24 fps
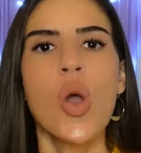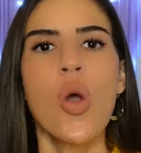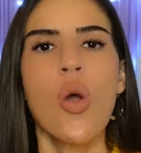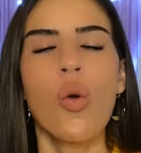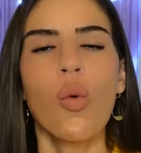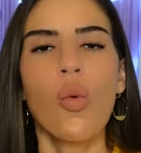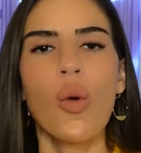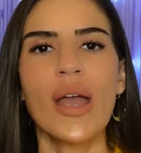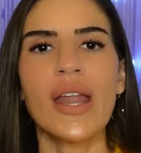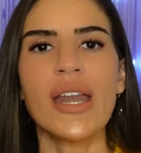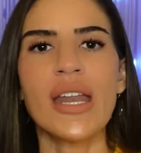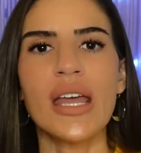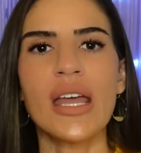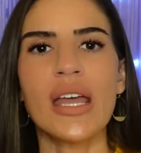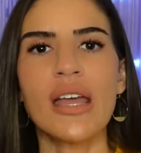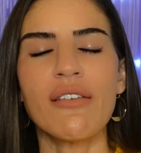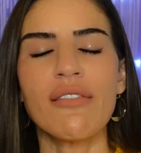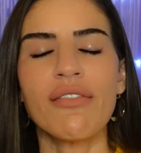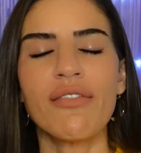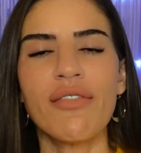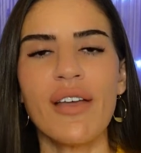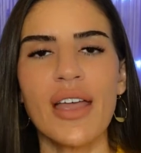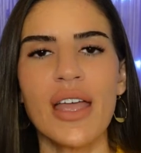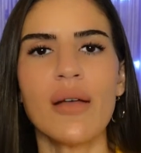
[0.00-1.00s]
When
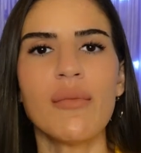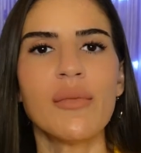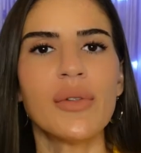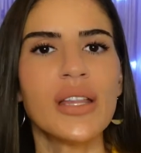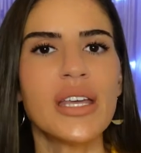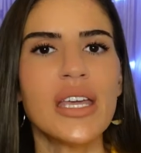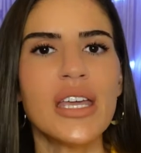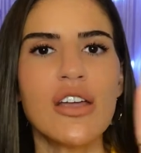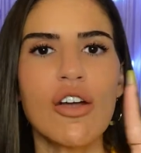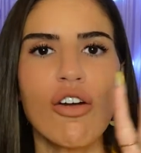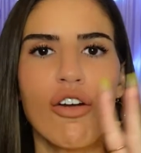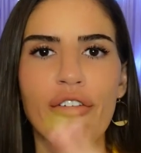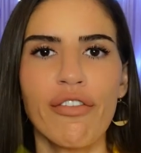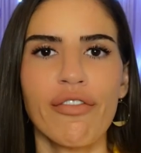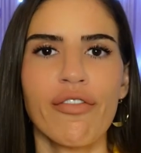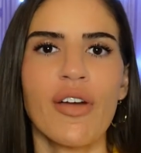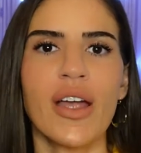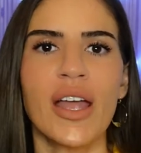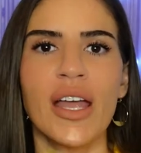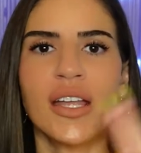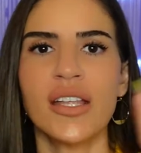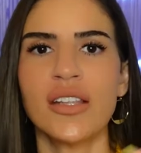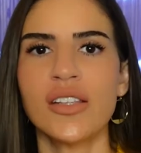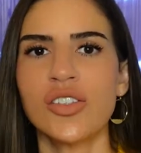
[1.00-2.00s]
family or
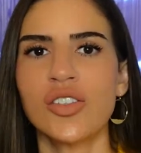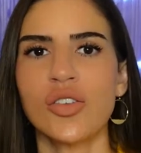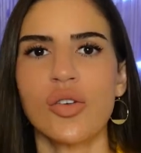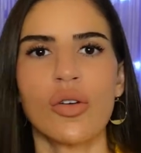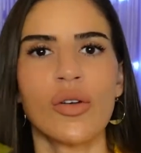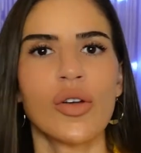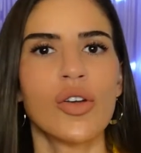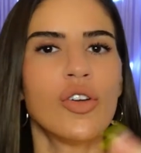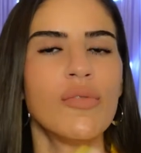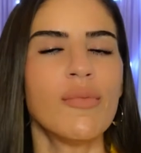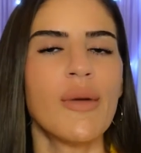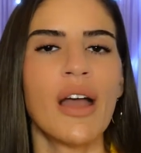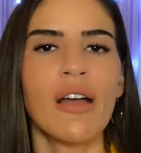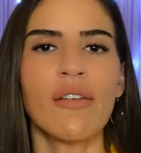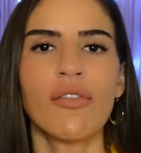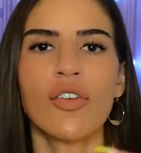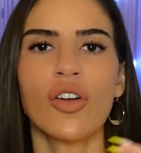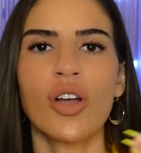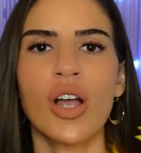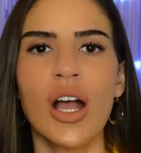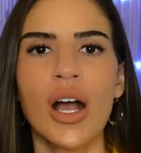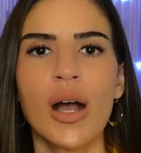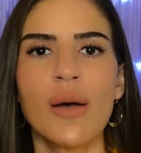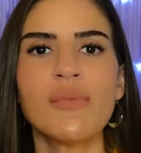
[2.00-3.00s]
friends or
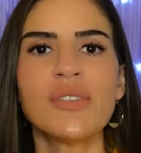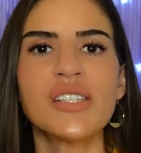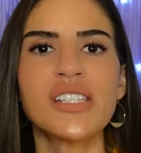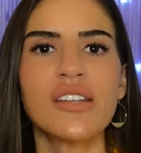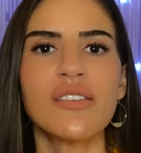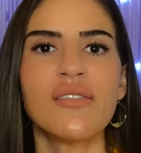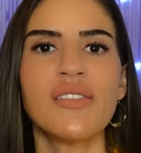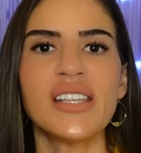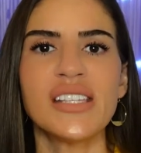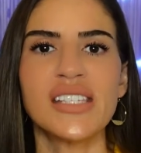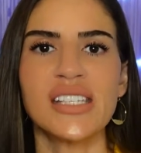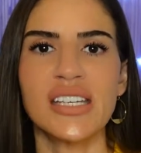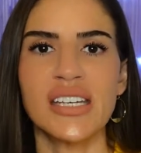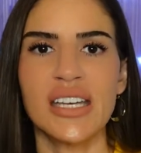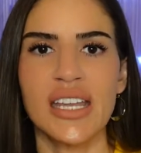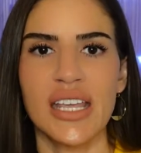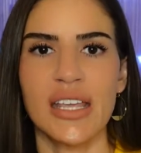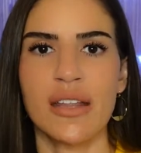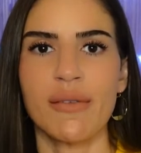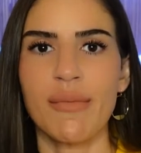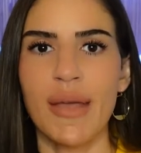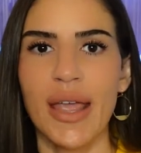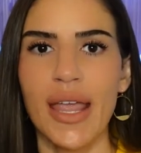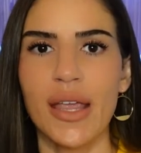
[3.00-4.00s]
whomever comes to visit an
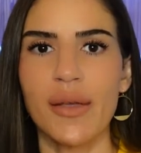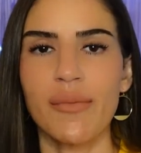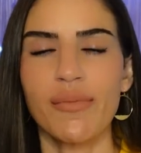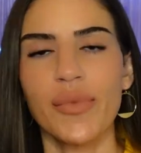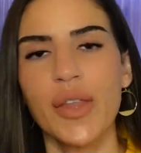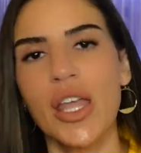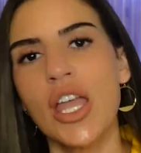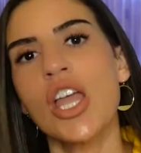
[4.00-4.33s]
inmate,